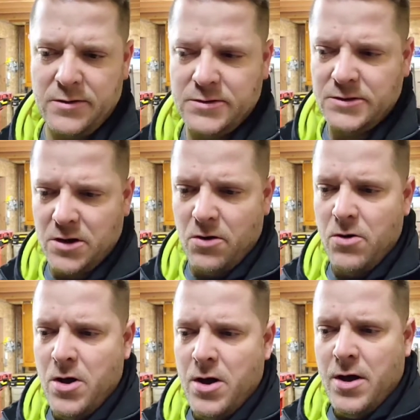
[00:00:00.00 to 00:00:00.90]
So
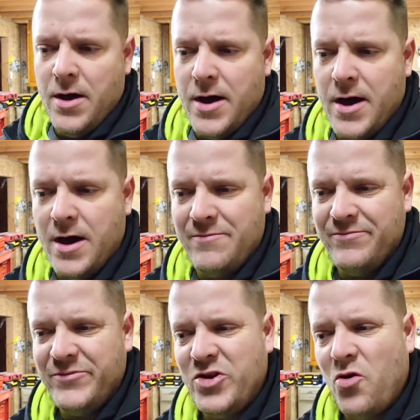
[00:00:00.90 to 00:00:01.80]

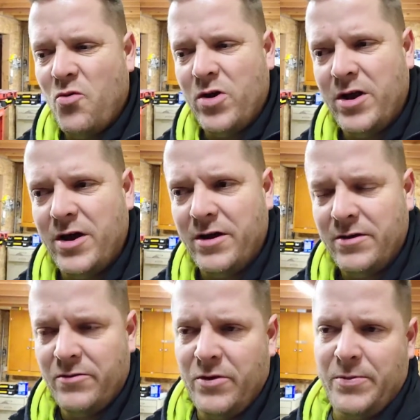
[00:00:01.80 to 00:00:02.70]
don't want to
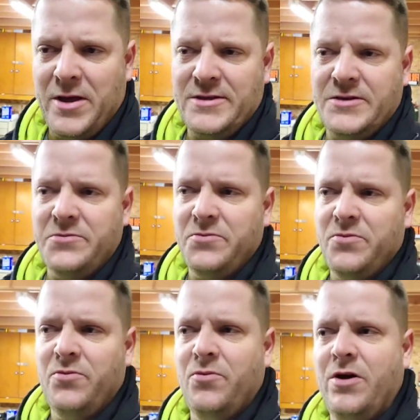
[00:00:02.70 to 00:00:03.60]
replace them
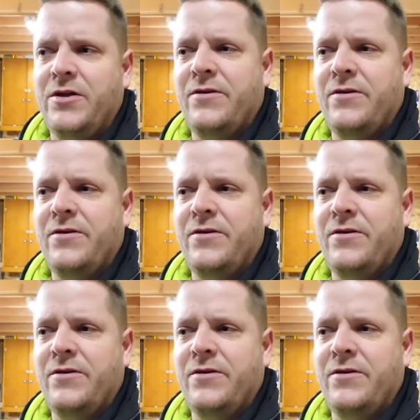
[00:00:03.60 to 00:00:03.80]
with,